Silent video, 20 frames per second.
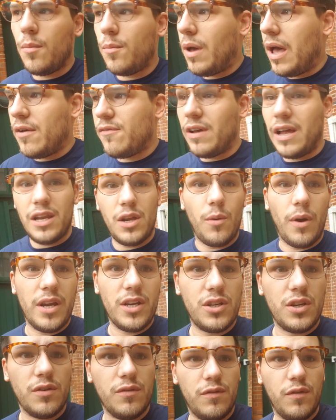
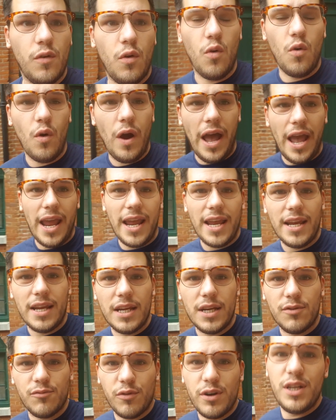evaluation for
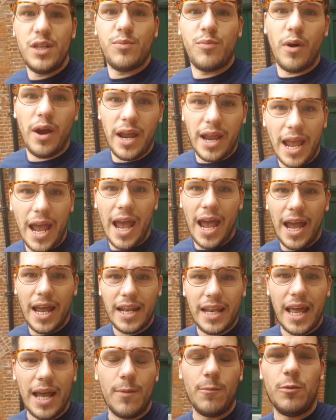a respray,
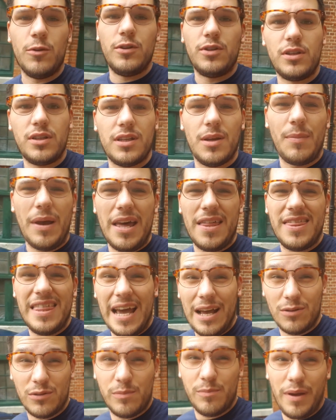and that was about
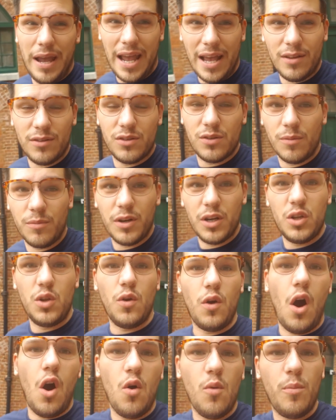£1,000. So I'm going to do a
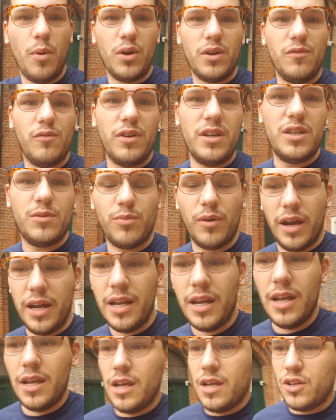whole body respray,
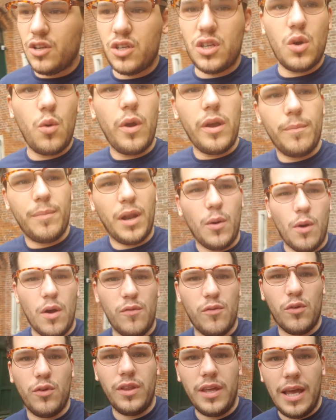just a quick blow
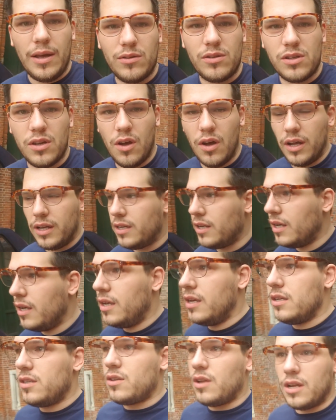over on the outside,
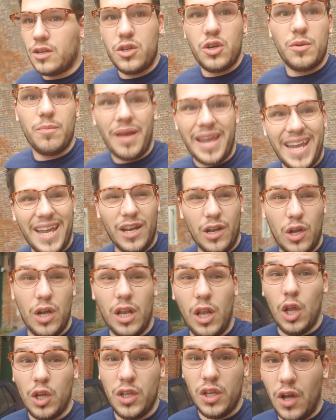so that should make it look a
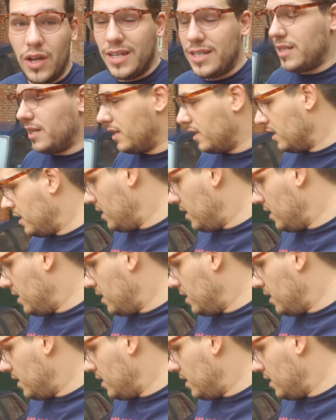lot nicer.